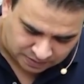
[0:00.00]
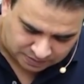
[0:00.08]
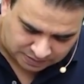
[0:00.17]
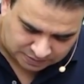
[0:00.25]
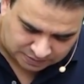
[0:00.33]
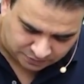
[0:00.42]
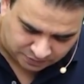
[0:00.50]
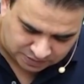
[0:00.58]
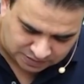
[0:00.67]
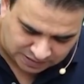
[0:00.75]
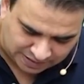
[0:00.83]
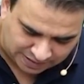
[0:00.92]
That is the
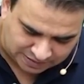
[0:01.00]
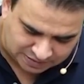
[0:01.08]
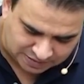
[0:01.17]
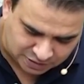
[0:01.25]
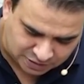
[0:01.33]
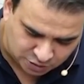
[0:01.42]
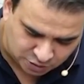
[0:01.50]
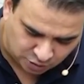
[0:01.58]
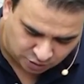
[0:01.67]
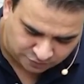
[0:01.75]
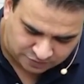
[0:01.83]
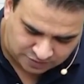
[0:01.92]
first thing, extension
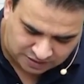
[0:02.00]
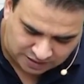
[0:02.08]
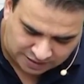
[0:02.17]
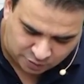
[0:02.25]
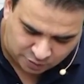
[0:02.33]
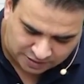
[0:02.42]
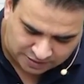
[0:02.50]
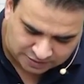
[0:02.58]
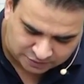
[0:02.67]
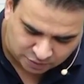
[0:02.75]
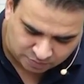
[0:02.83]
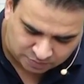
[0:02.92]
of the aorta. It
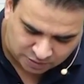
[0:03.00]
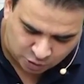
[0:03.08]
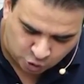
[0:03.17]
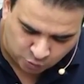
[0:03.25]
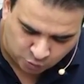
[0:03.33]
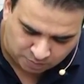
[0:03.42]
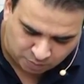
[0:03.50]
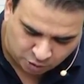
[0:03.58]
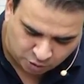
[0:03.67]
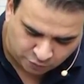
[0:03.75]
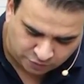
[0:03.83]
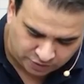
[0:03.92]
is from the lower
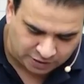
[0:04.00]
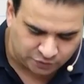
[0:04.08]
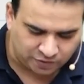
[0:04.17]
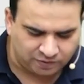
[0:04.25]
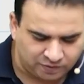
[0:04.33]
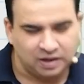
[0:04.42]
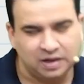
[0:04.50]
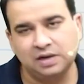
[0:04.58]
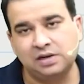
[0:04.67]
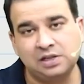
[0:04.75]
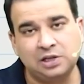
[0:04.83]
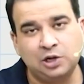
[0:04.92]
border of T12
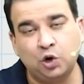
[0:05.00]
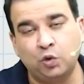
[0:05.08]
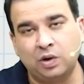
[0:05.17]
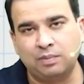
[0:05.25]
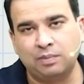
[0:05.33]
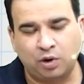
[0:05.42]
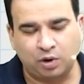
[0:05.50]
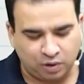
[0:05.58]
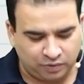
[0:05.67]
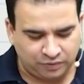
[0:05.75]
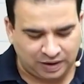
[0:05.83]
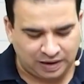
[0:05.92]
till the lower border
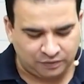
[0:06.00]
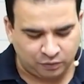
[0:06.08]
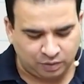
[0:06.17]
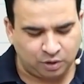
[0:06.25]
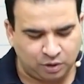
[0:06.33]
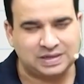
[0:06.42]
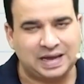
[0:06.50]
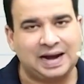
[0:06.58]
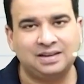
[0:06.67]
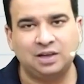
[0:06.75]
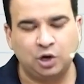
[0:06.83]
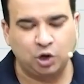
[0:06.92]
of L4, because
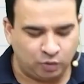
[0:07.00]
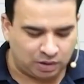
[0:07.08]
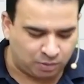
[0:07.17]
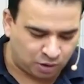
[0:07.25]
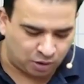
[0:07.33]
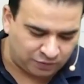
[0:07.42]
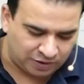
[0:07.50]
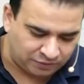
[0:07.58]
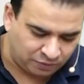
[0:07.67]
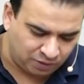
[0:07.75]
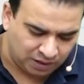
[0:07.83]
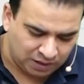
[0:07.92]
at the lower border of
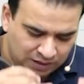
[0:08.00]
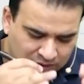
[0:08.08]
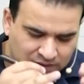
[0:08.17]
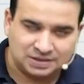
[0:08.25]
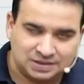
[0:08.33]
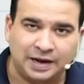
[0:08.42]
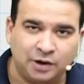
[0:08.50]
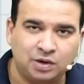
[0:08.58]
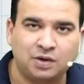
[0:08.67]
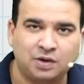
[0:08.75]
L4, this aorta